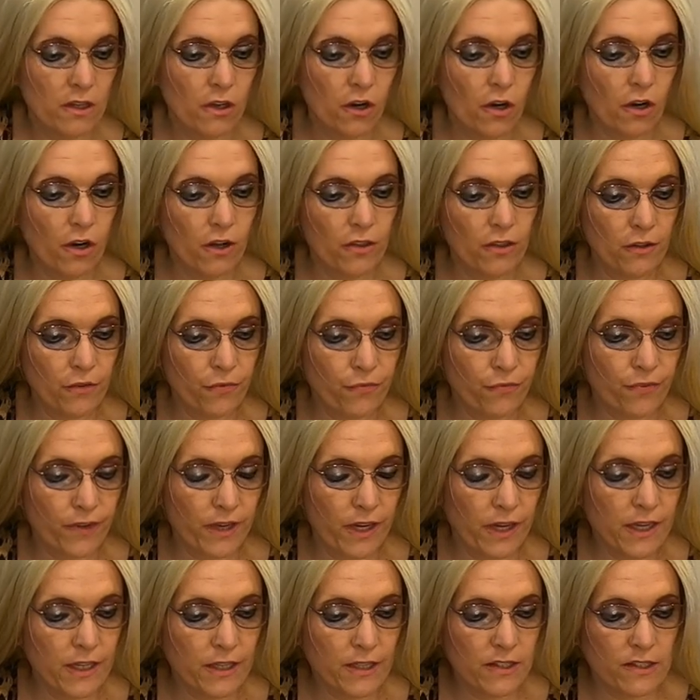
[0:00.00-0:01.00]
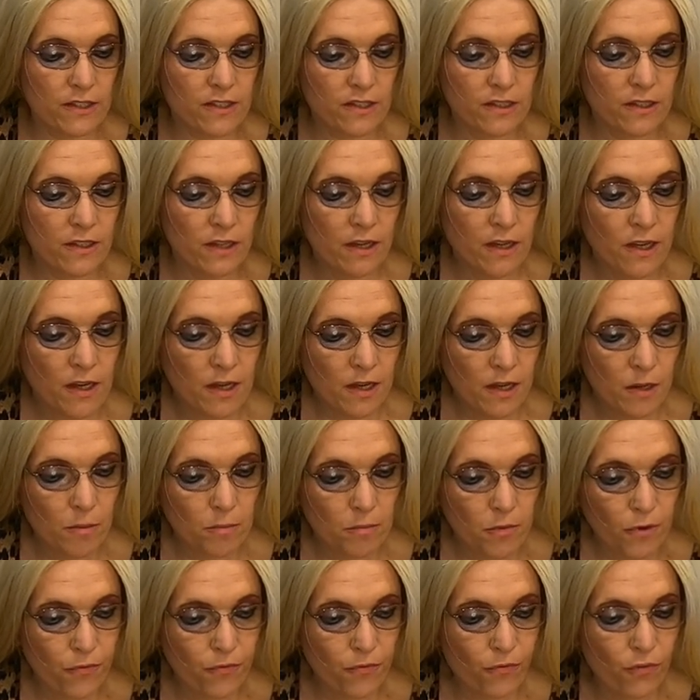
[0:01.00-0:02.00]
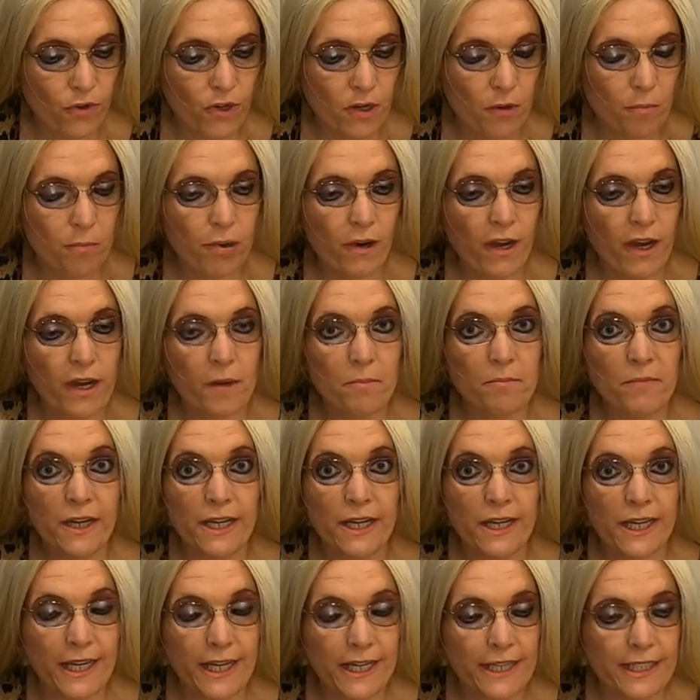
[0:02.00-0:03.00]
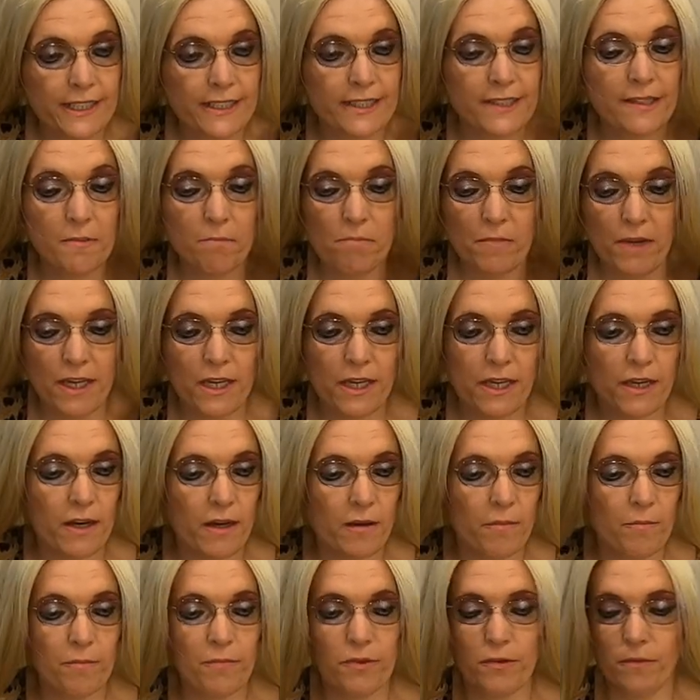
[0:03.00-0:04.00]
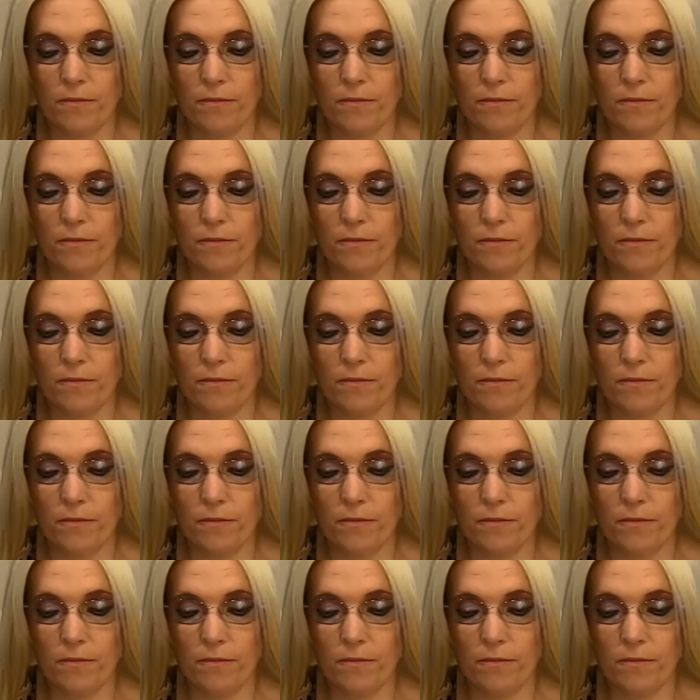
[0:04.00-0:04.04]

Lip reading: on the face before applying my next makeup.